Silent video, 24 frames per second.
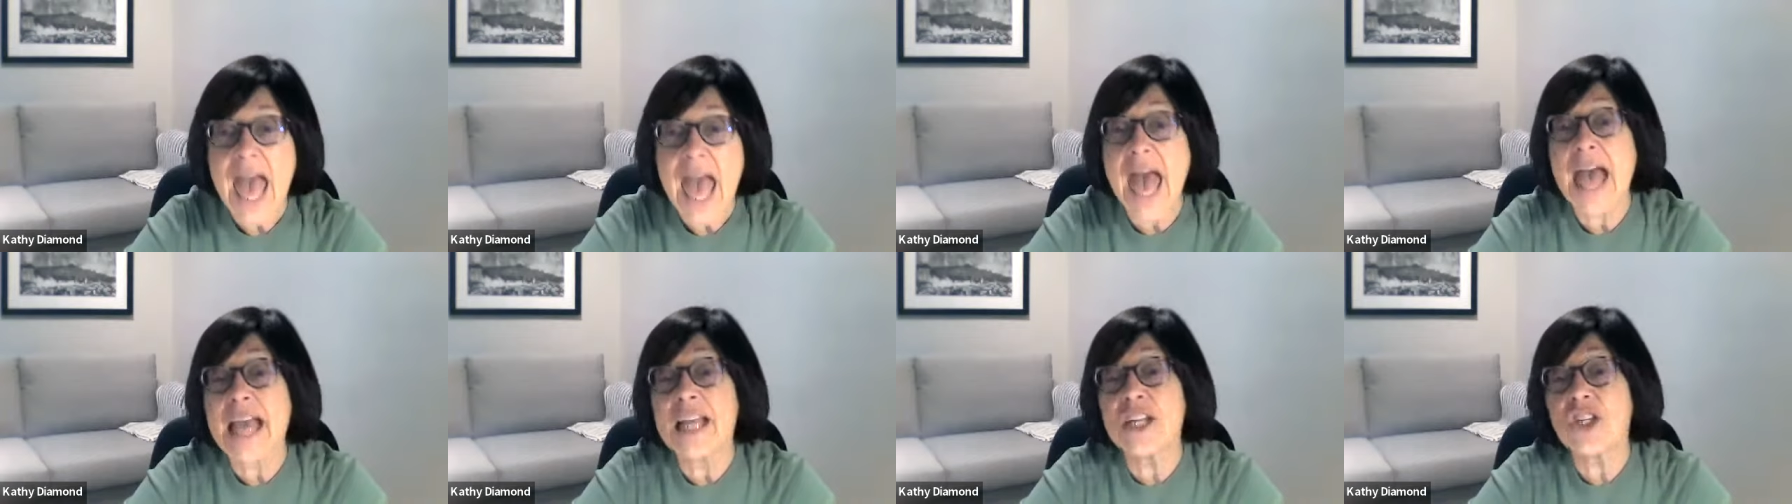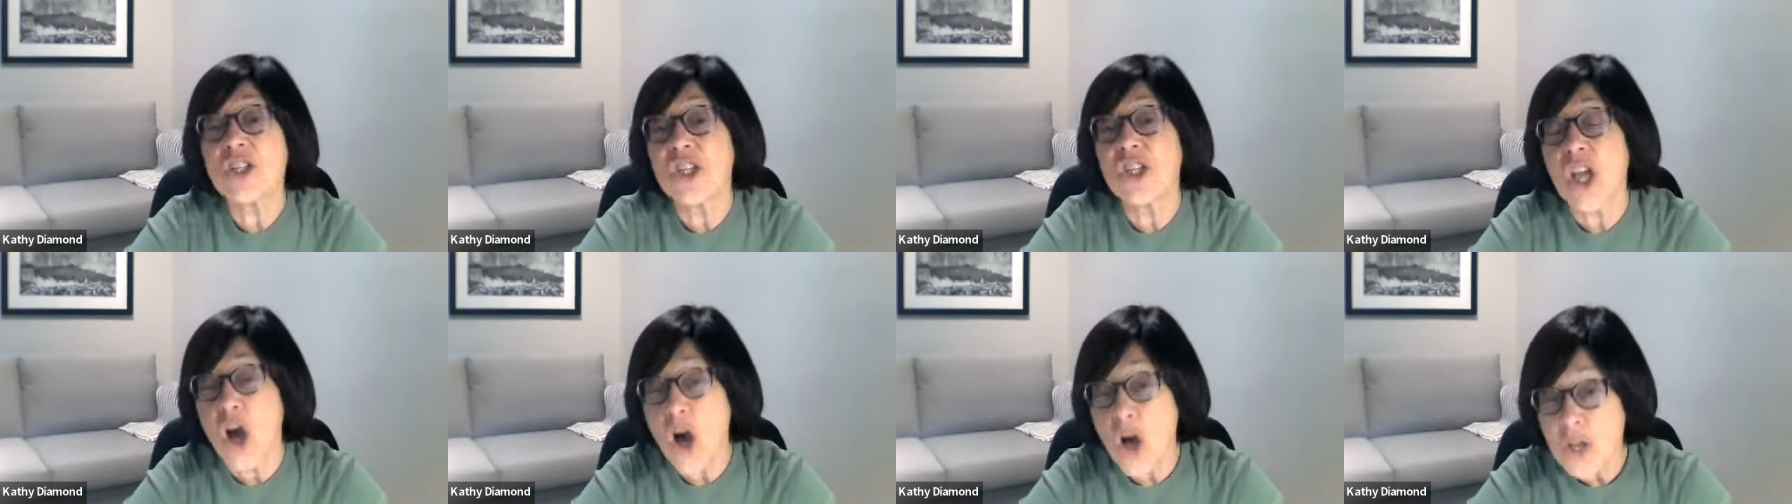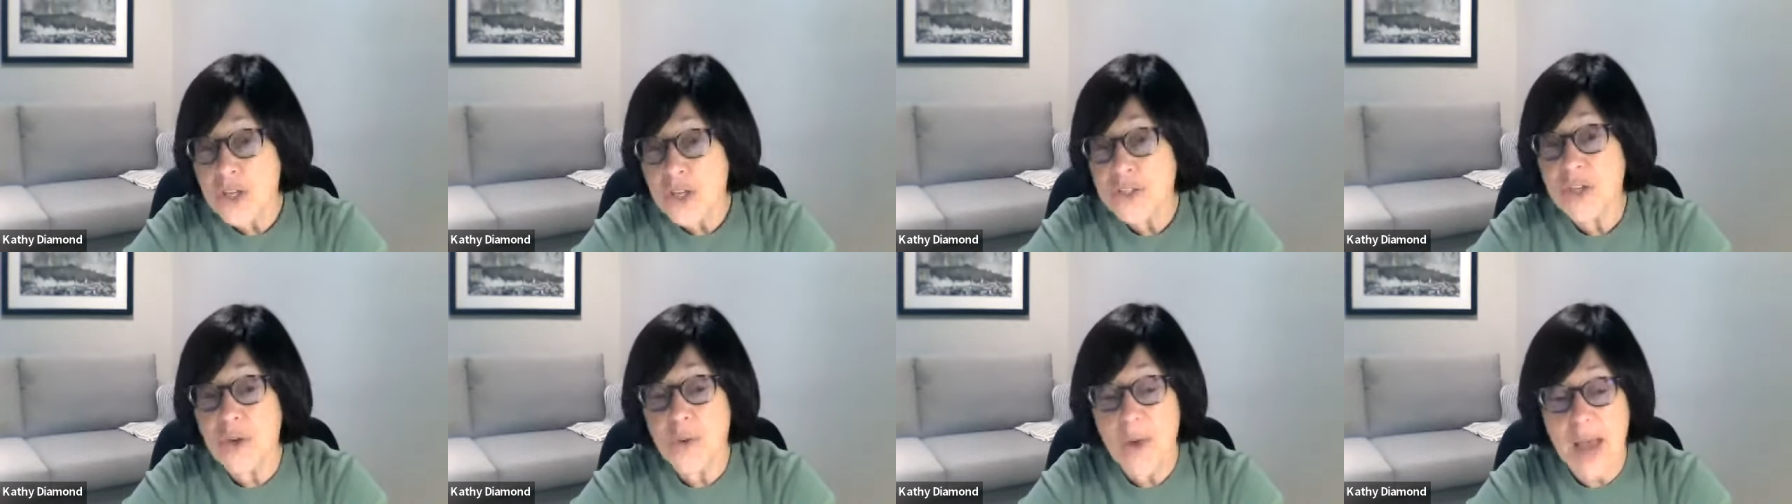And she
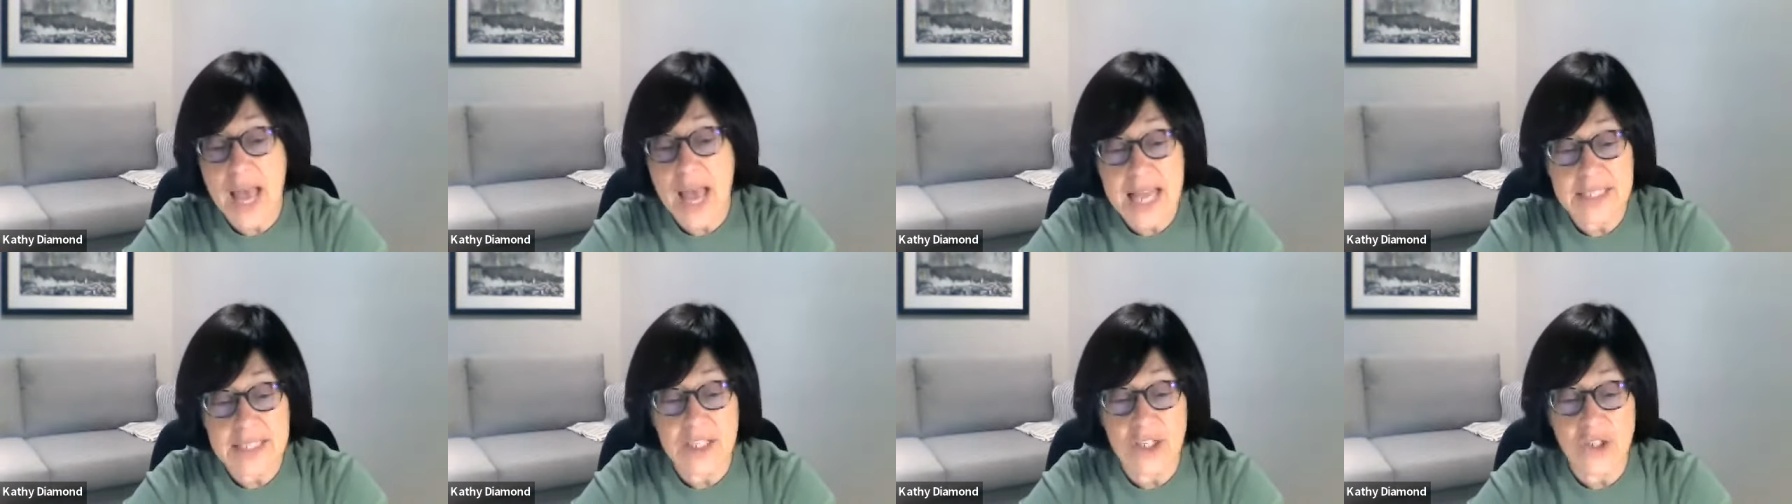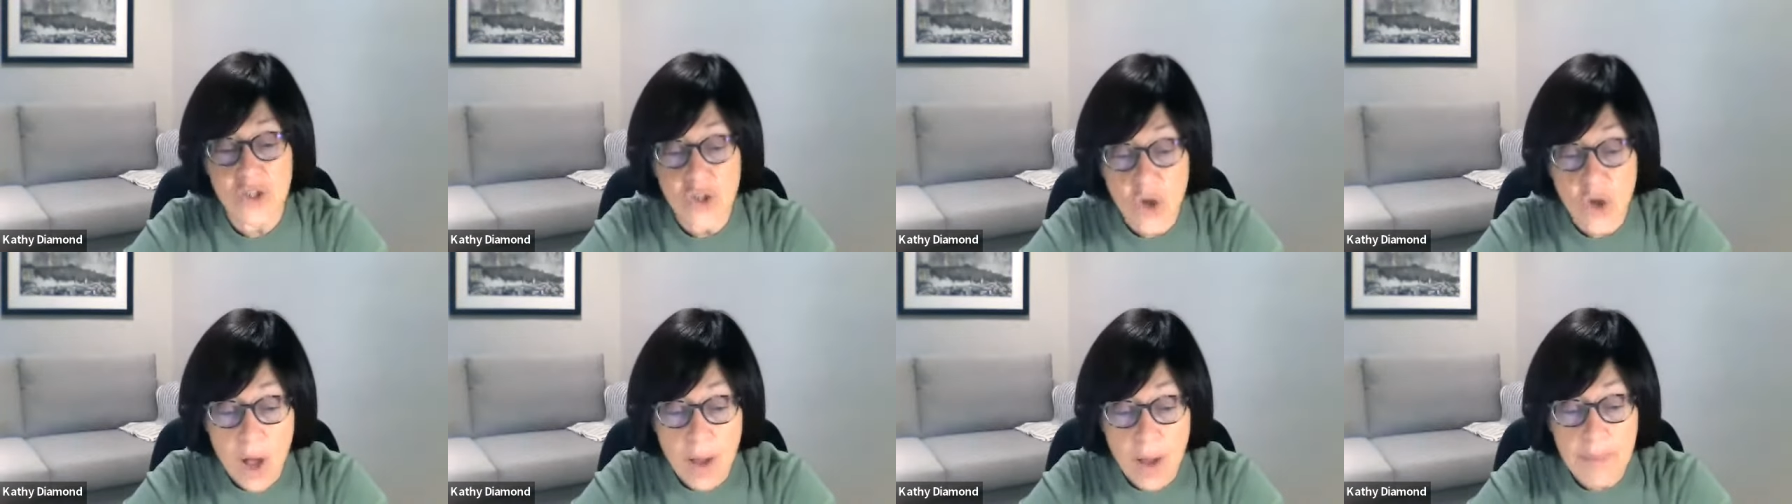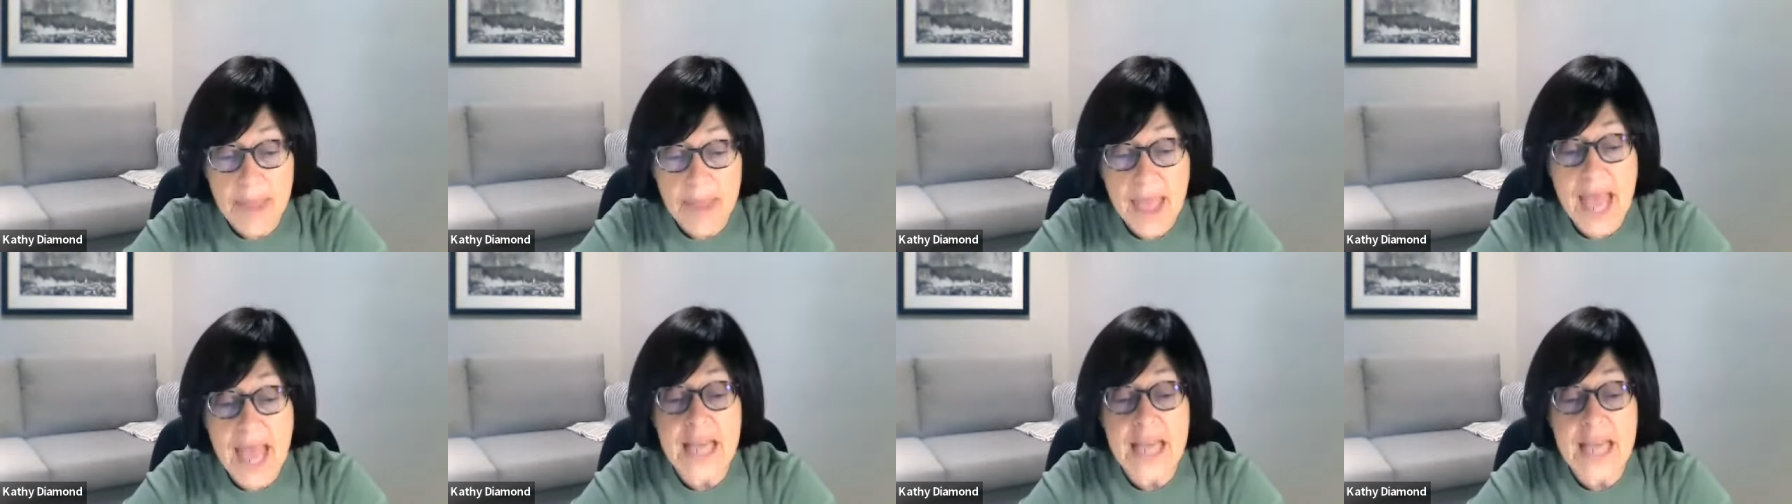also has a job